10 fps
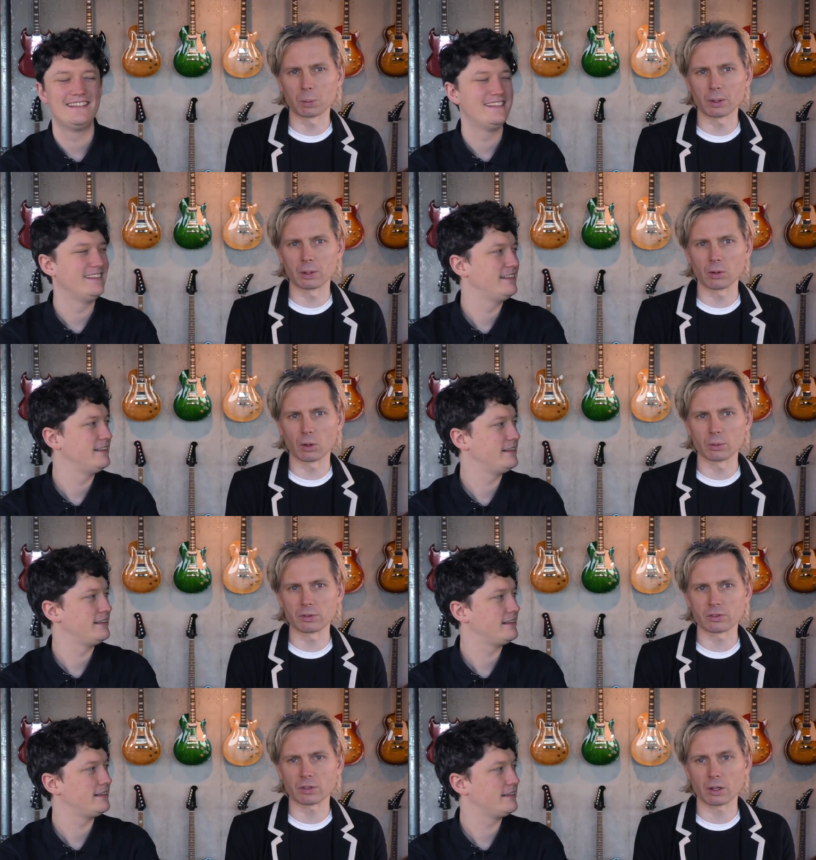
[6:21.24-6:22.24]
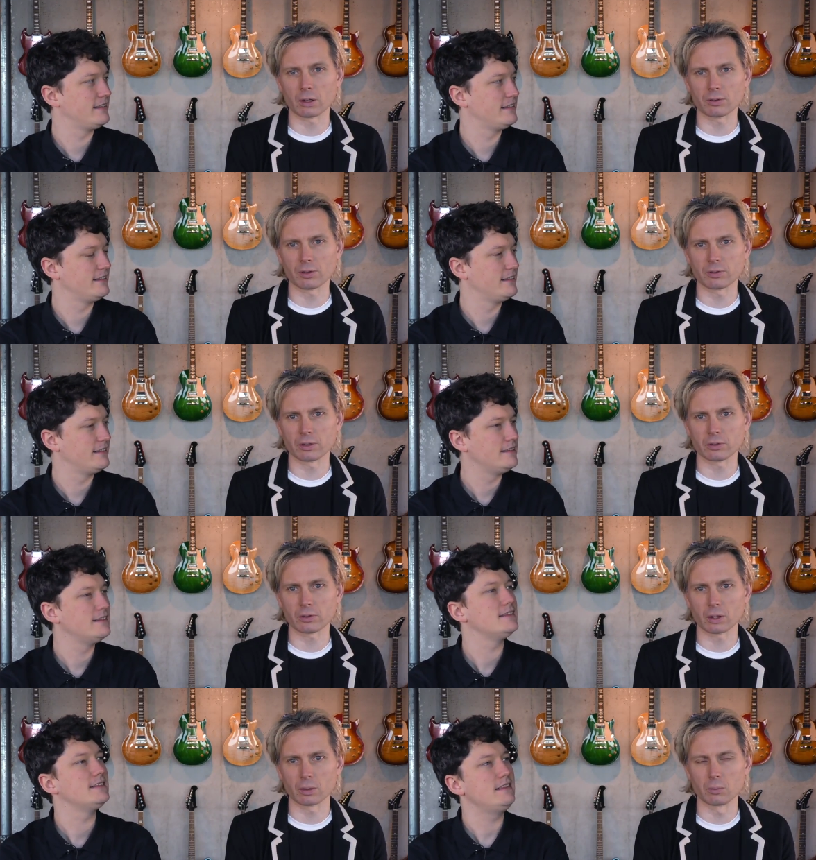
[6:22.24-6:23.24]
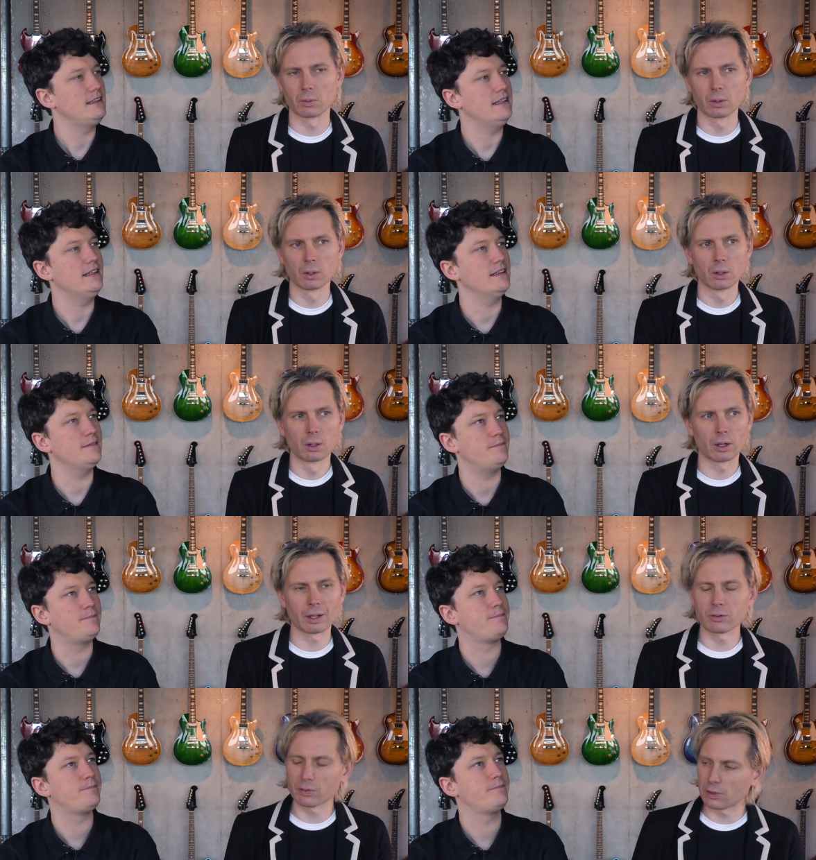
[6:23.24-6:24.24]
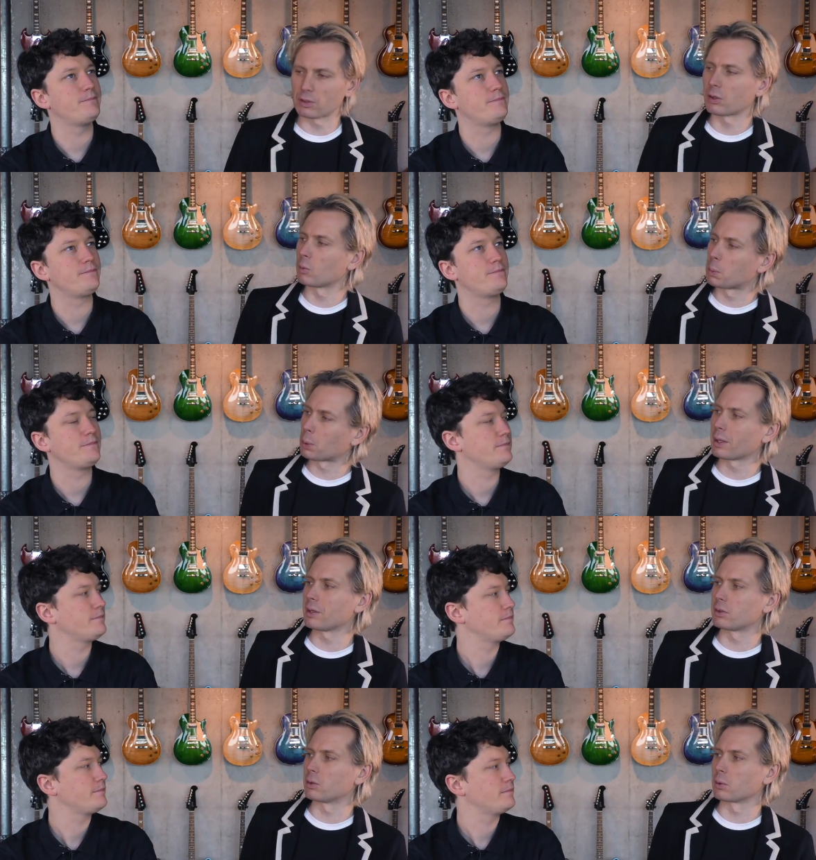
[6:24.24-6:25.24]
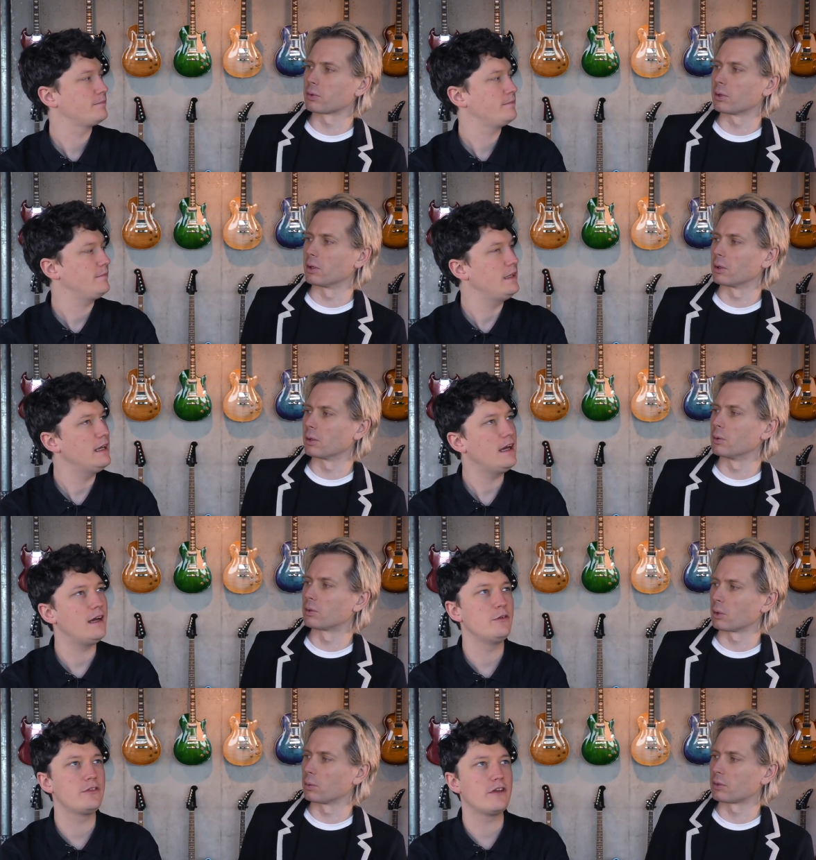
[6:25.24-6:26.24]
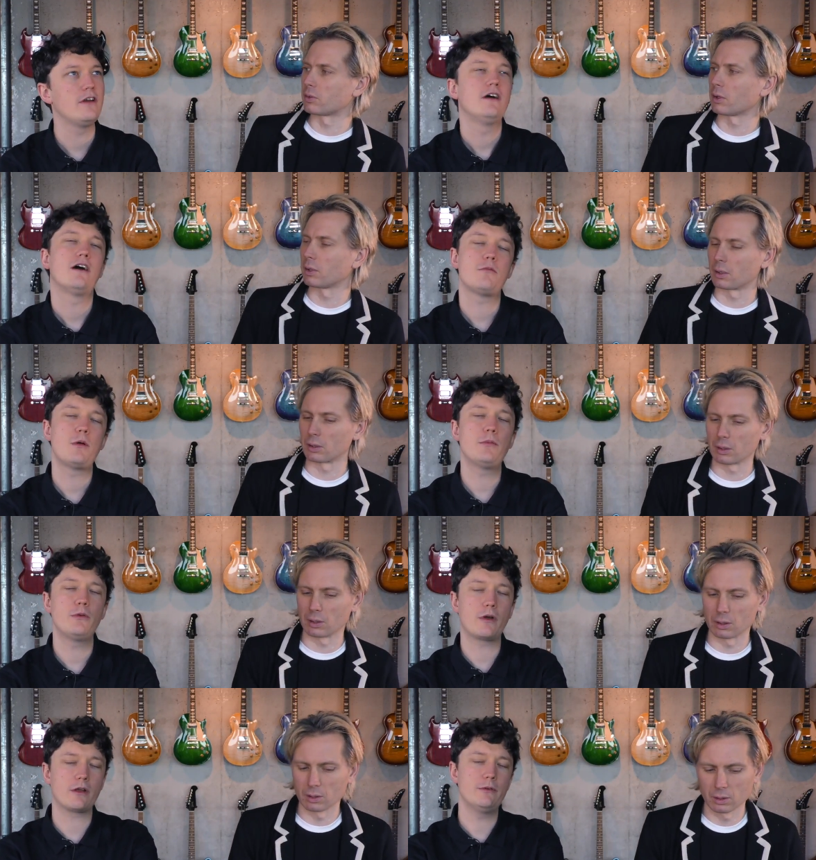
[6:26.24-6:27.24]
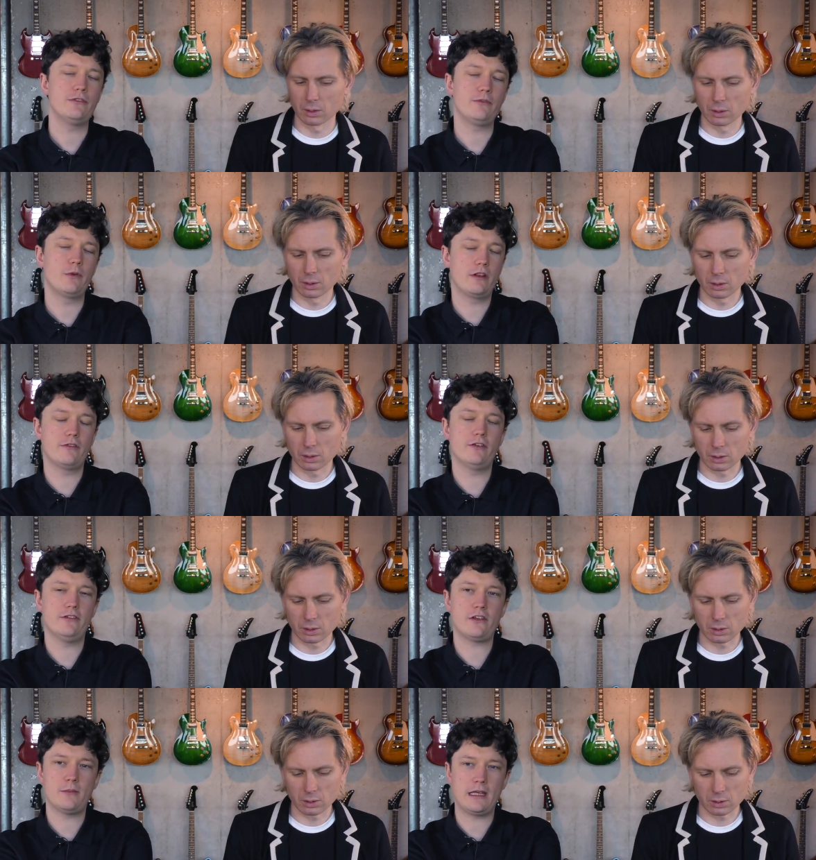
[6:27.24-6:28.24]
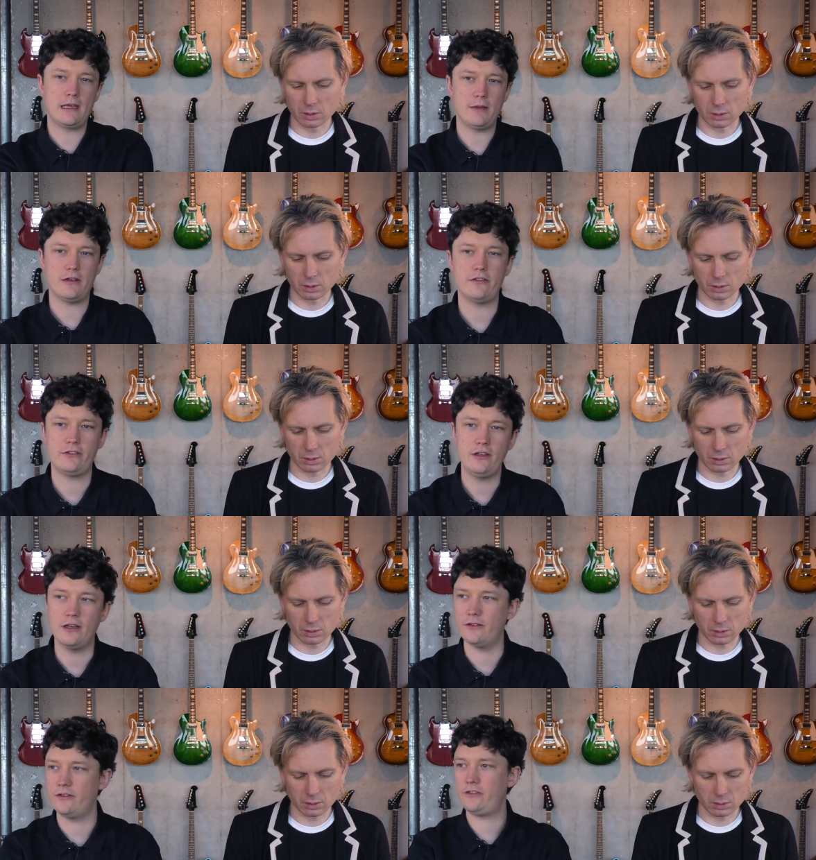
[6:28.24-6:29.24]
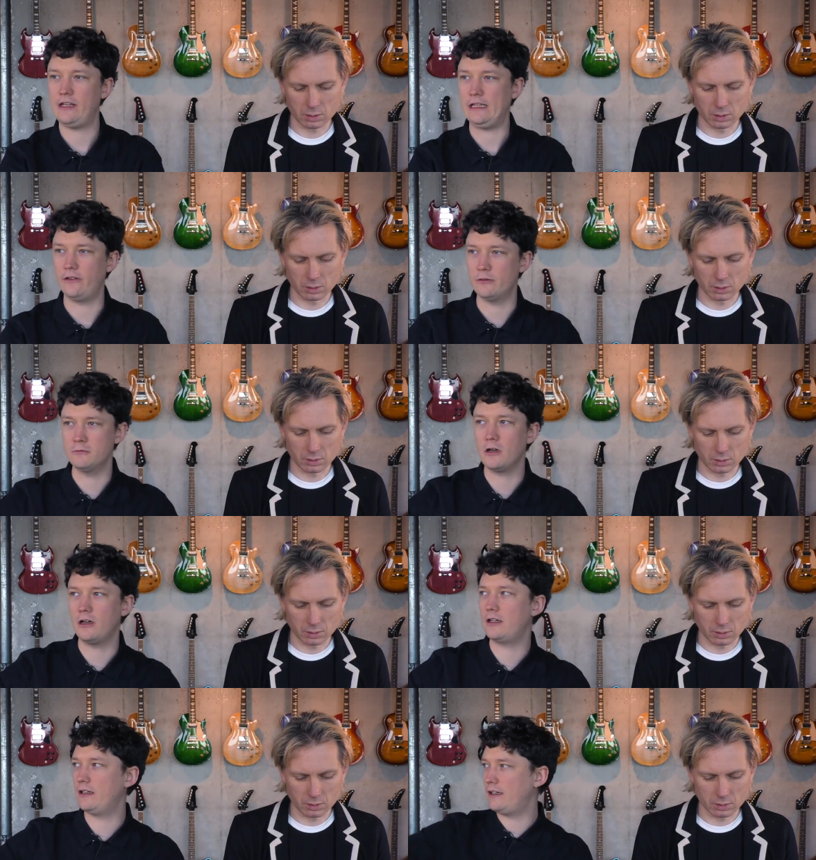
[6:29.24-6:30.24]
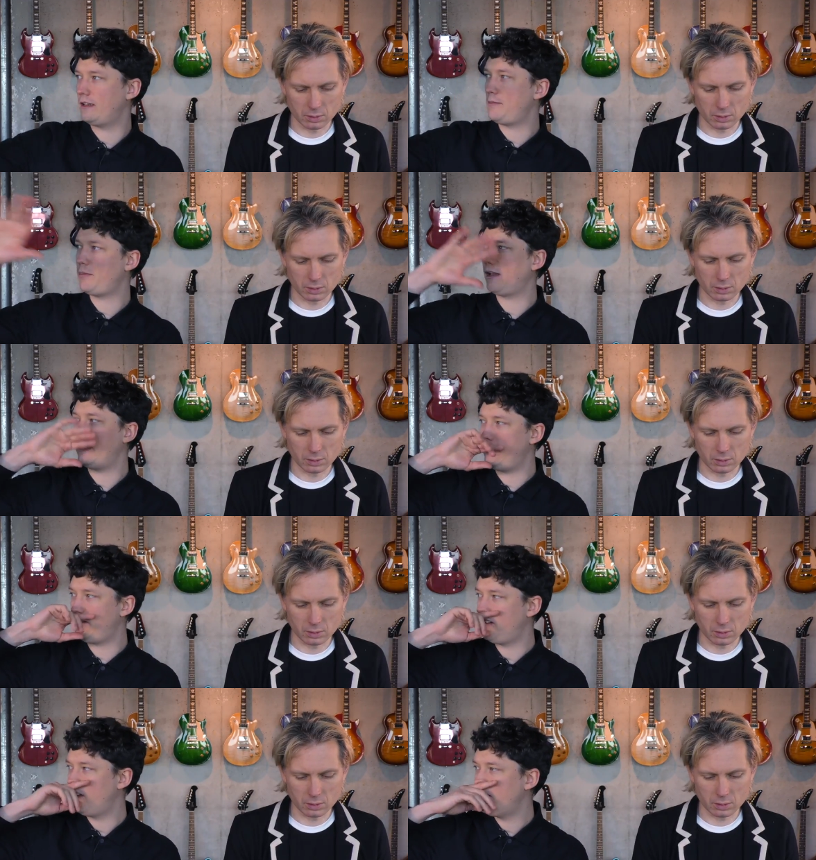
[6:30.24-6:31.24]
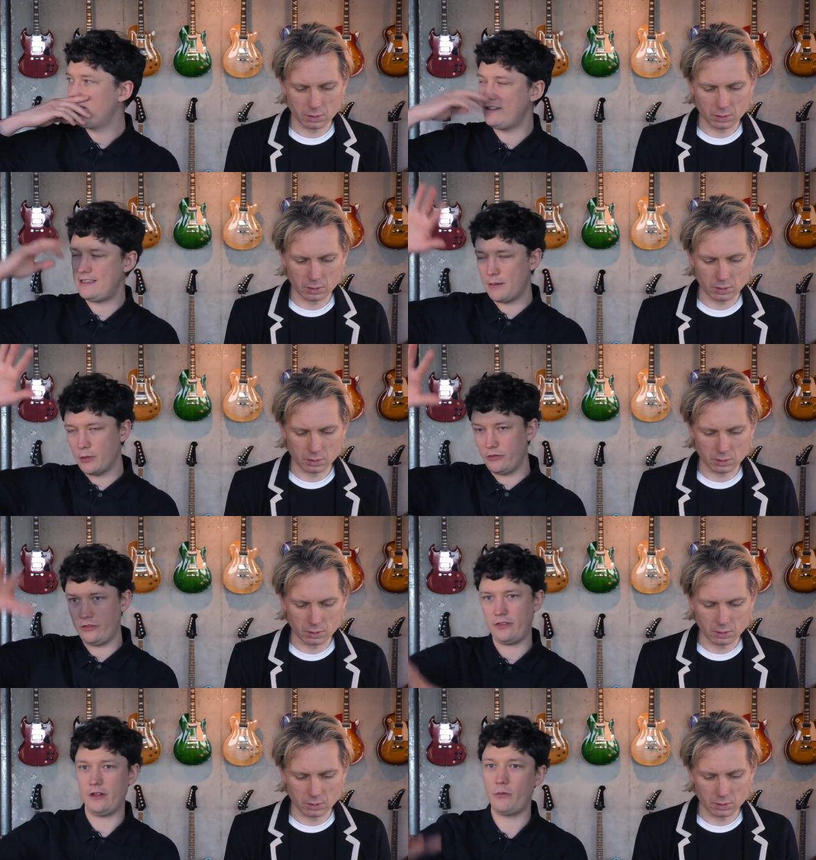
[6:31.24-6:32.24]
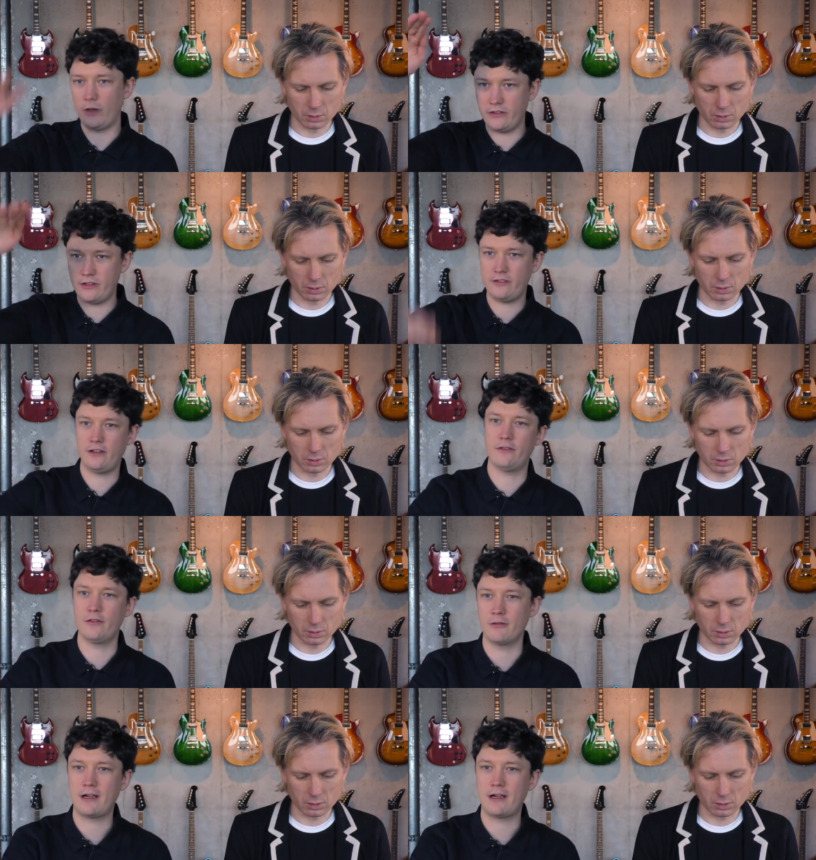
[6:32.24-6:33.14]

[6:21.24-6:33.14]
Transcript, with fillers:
Speaker 1: we played "Always Ascending" for the first time. Mm. Yeah, that was the first song we played you, wasn't it? Yeah, it was it was the, I remember yeah. when
Speaker 2: I was when the first time I came out of the studio and sitting on the rug, and then they played the demos that existed of the